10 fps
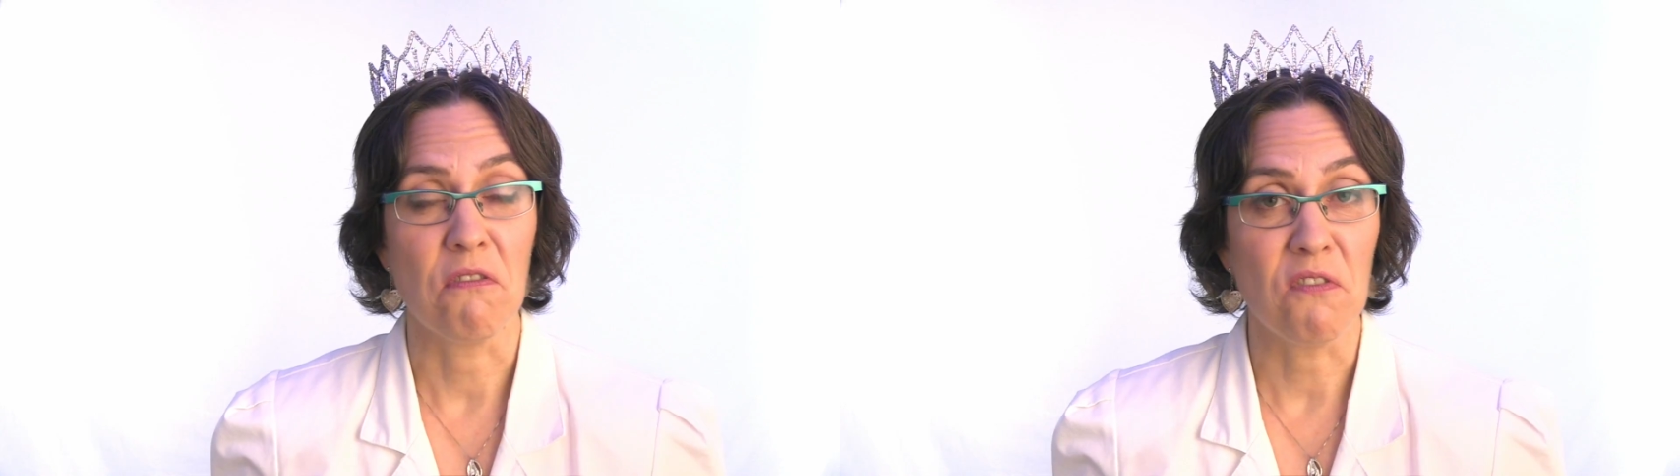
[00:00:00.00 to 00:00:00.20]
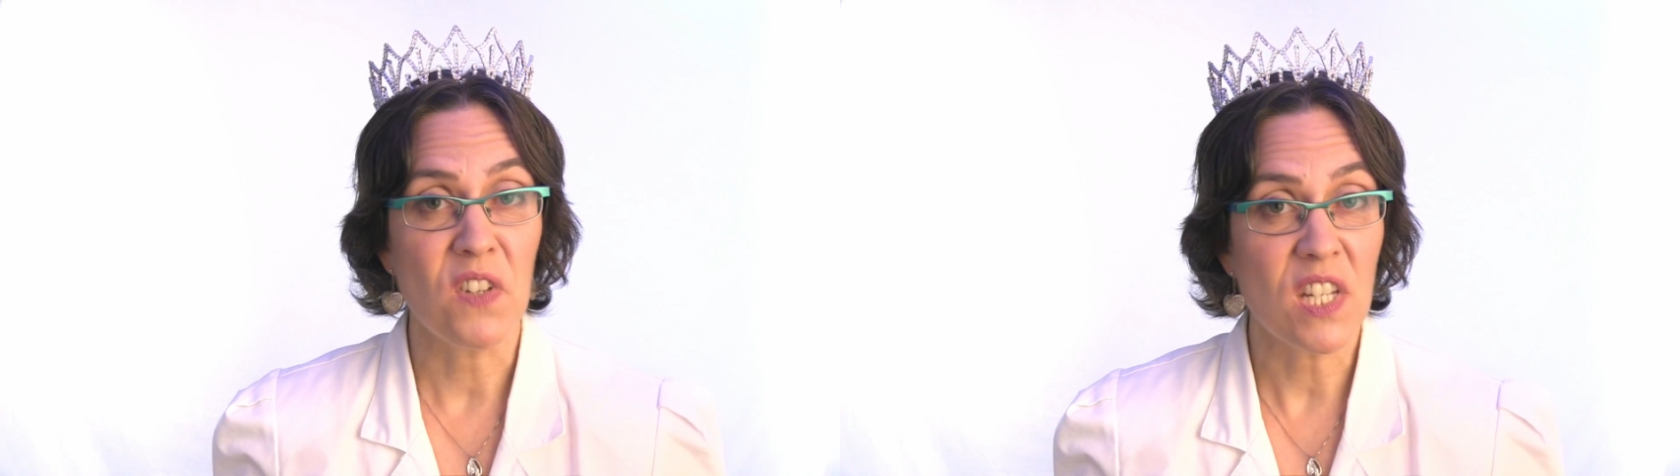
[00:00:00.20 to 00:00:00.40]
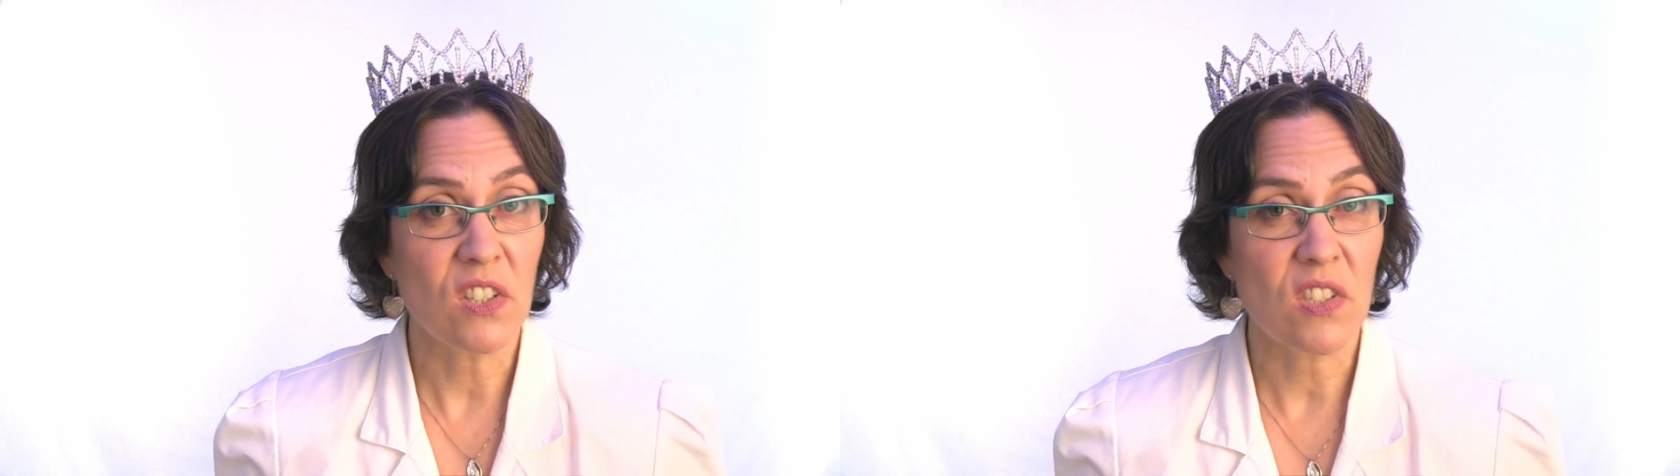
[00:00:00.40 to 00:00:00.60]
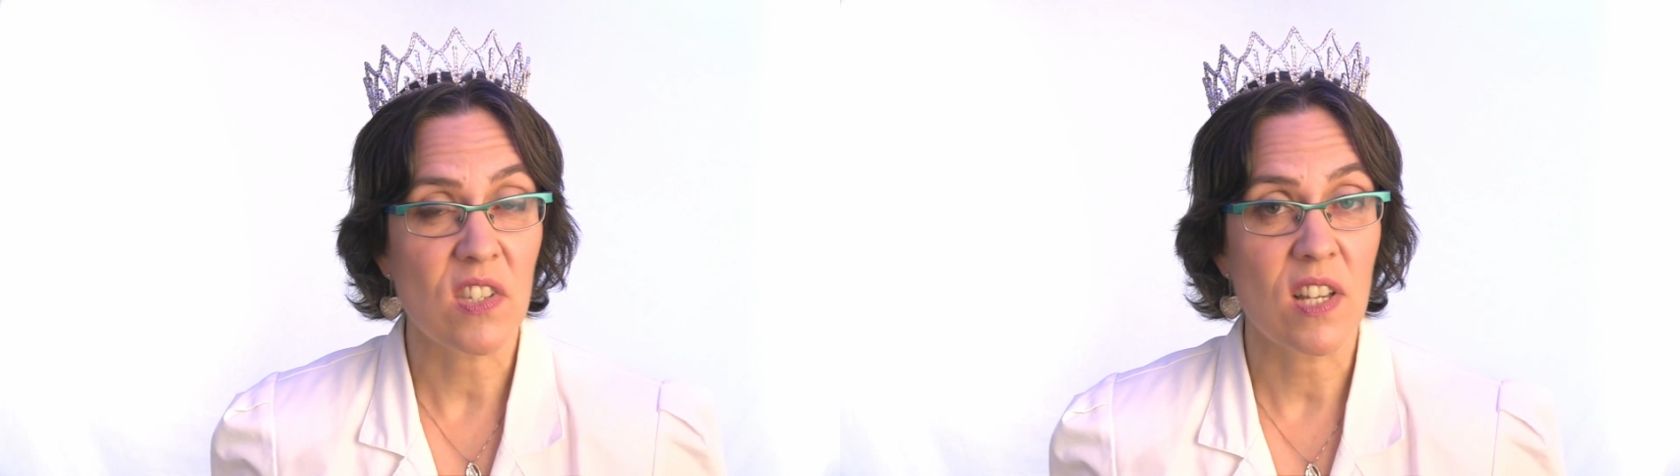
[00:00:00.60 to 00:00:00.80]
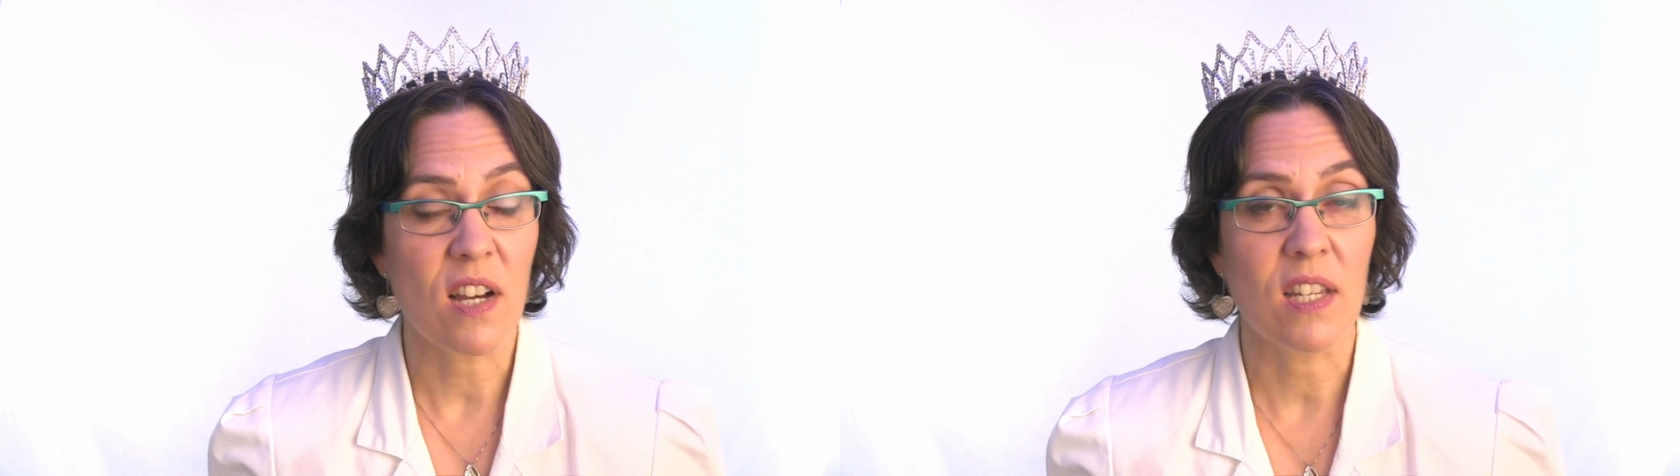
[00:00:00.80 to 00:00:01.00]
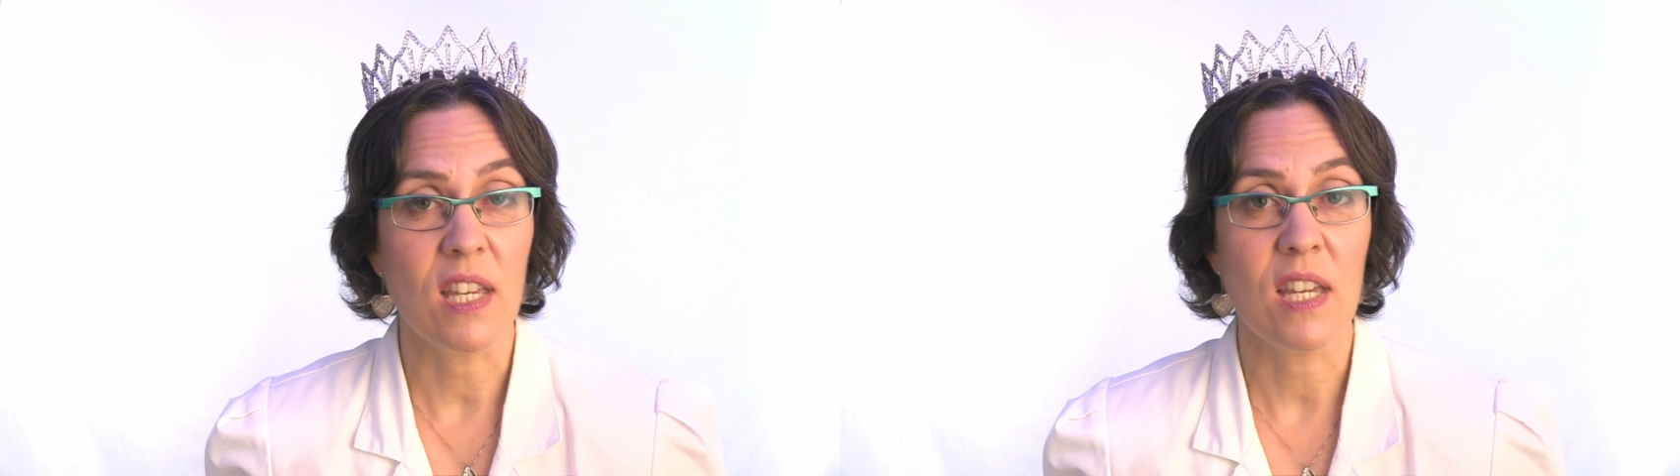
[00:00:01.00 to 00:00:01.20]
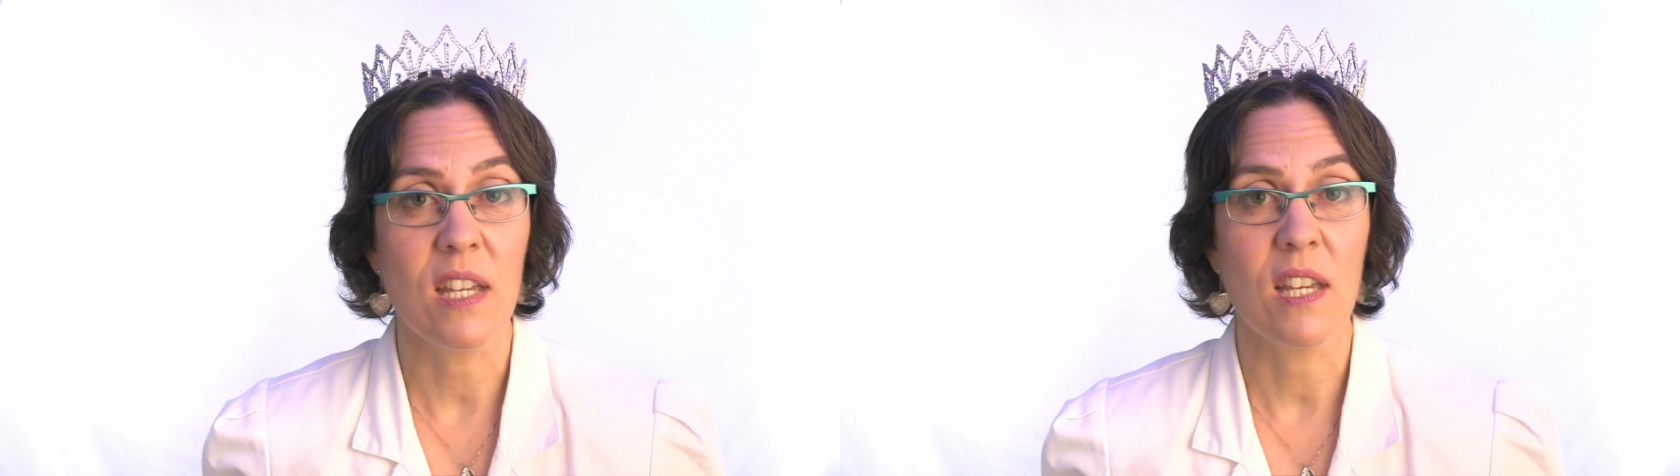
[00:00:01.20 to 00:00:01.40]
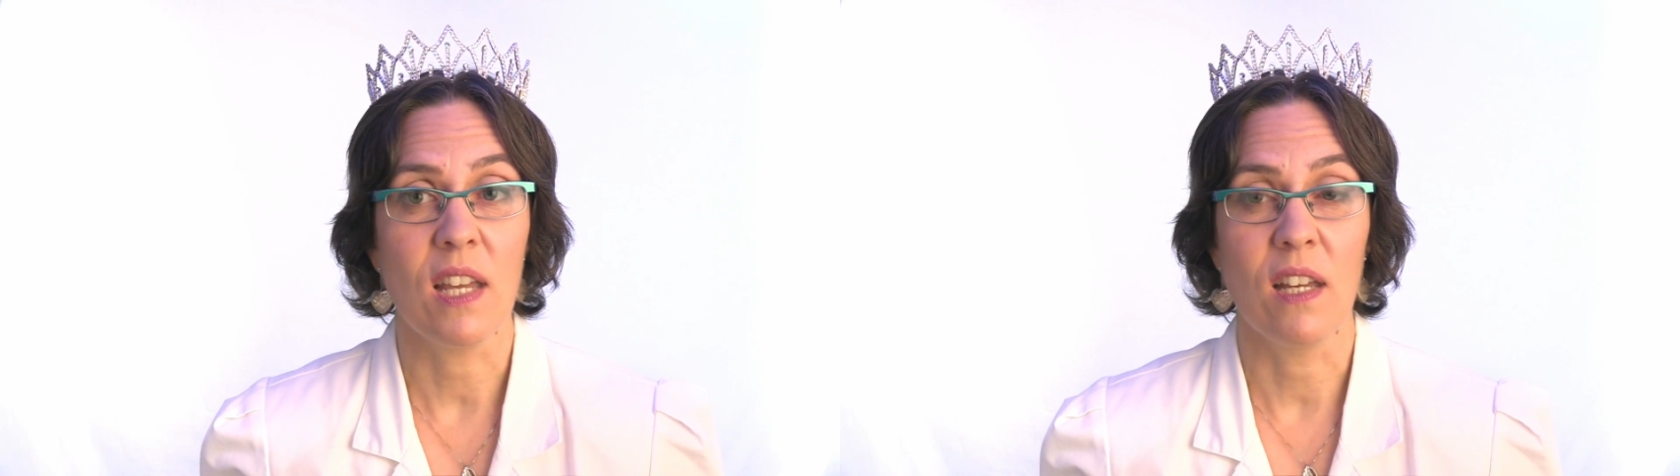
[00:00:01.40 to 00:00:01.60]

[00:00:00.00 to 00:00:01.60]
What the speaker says: feels yucky